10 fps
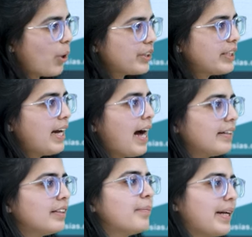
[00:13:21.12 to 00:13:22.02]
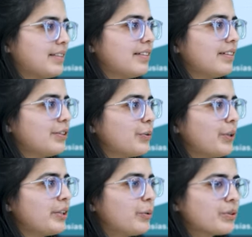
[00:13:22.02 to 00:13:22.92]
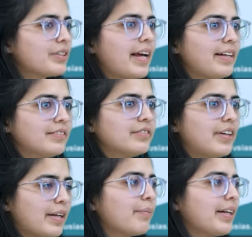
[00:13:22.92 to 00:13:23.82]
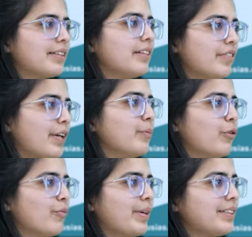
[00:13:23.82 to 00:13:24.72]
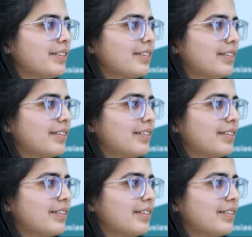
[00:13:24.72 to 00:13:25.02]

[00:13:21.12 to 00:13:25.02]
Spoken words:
body and the breath. So it goes like one breath in one movement.